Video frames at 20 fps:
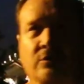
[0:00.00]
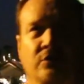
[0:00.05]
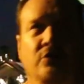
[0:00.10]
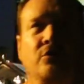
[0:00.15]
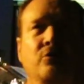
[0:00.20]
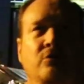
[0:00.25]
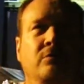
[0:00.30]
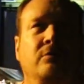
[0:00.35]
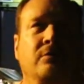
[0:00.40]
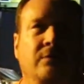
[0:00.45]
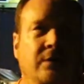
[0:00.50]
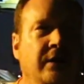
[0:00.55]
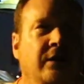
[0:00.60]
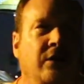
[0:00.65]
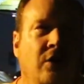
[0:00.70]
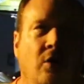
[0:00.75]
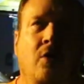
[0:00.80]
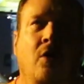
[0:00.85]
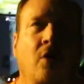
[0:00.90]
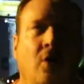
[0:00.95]
you can
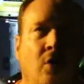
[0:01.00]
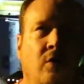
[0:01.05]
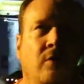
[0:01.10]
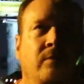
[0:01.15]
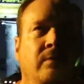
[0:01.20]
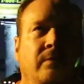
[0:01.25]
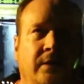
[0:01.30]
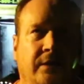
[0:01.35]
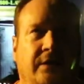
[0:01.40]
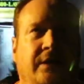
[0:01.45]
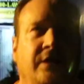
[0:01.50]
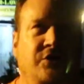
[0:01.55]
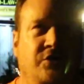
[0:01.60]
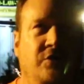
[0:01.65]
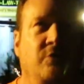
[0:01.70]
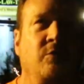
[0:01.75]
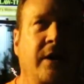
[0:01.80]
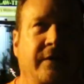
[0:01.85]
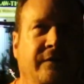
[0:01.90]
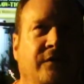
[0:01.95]
go home and kiss
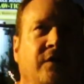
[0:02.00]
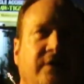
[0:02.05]
your wife